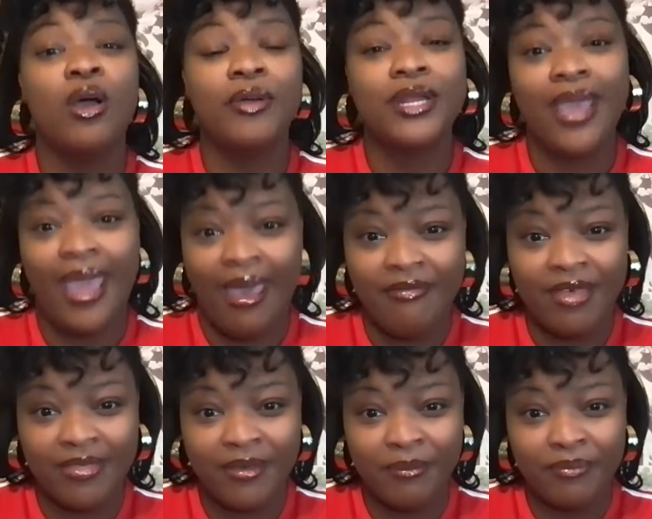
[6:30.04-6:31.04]
already
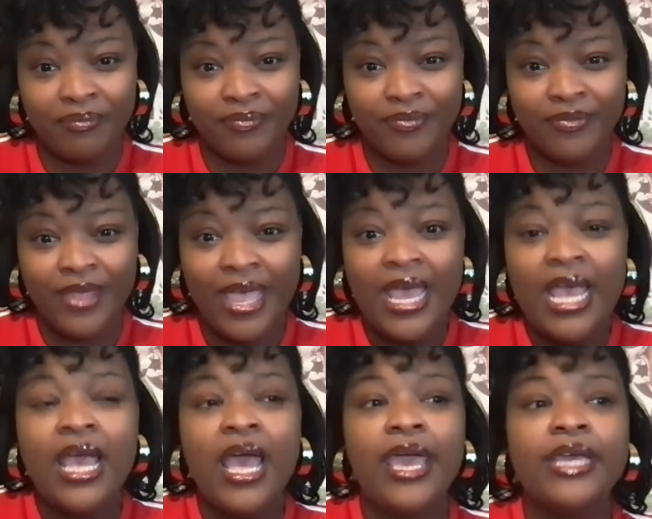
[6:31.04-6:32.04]
having them.
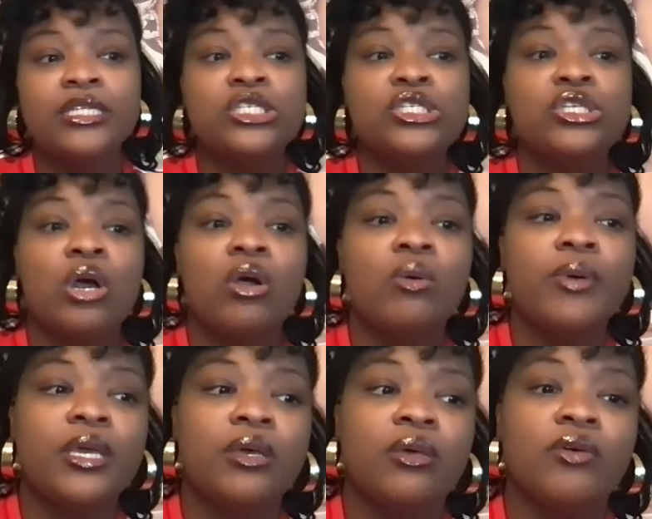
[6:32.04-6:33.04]
And so
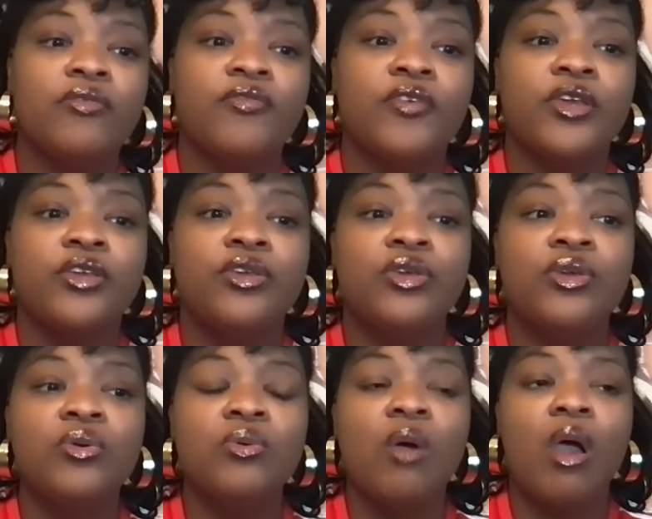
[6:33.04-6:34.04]
if
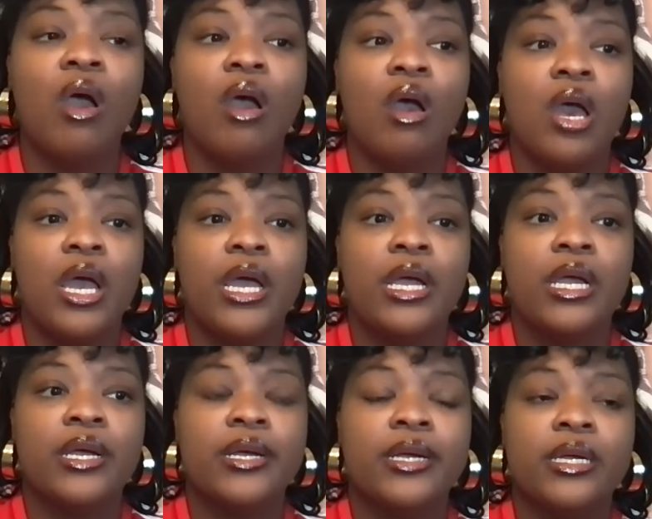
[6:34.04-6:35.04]
you
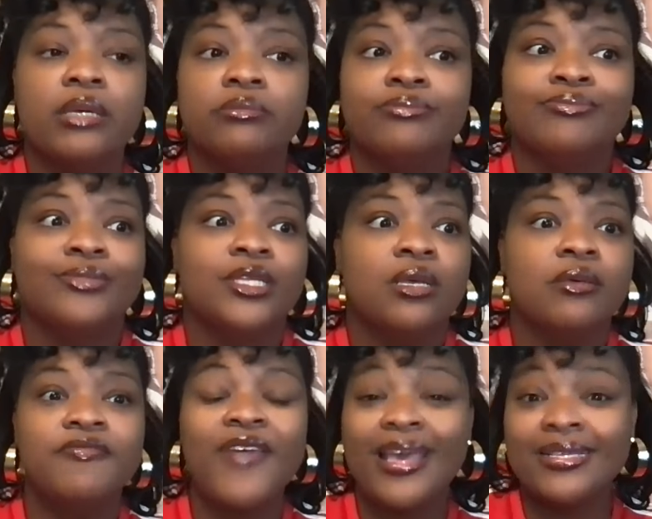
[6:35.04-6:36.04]
are
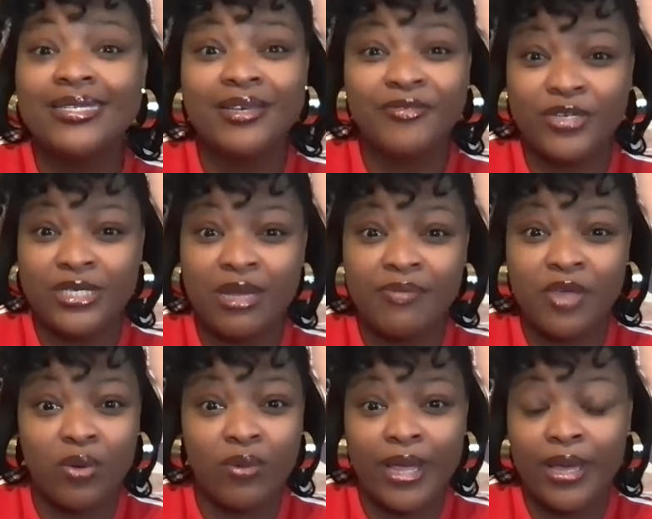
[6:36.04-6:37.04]
fasting for something
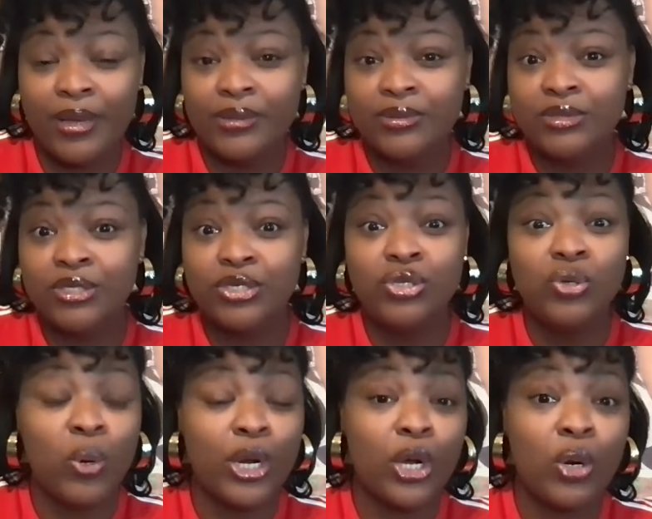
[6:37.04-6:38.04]
around
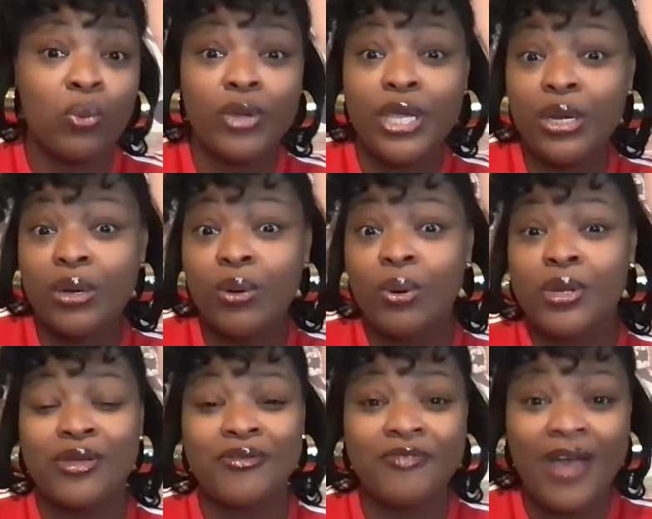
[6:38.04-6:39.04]
your career or
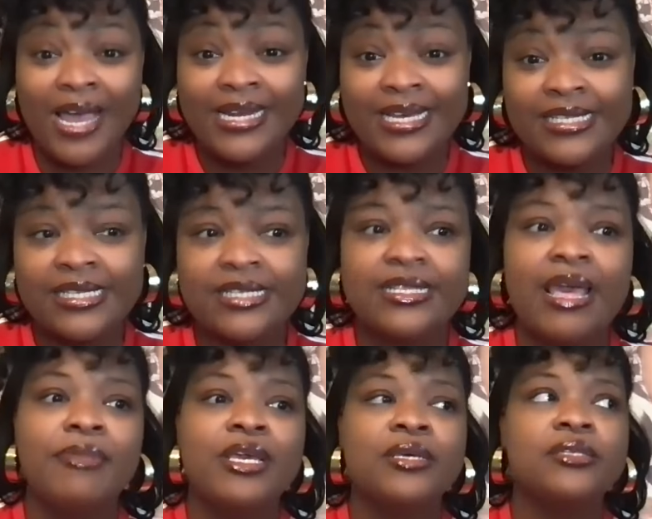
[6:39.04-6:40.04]
your finances, that
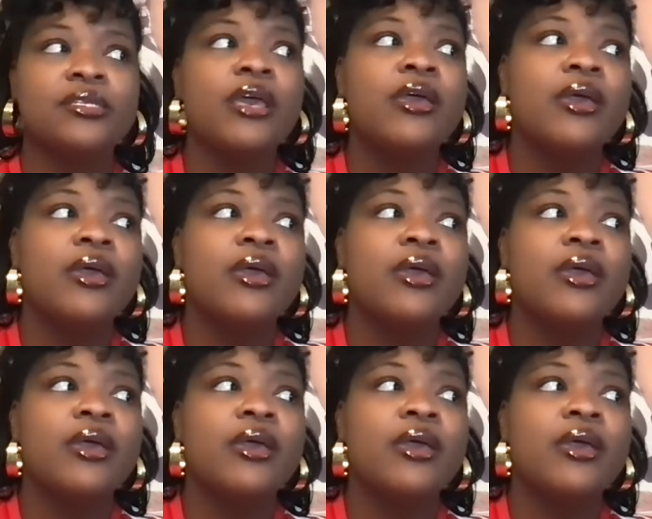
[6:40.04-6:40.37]
means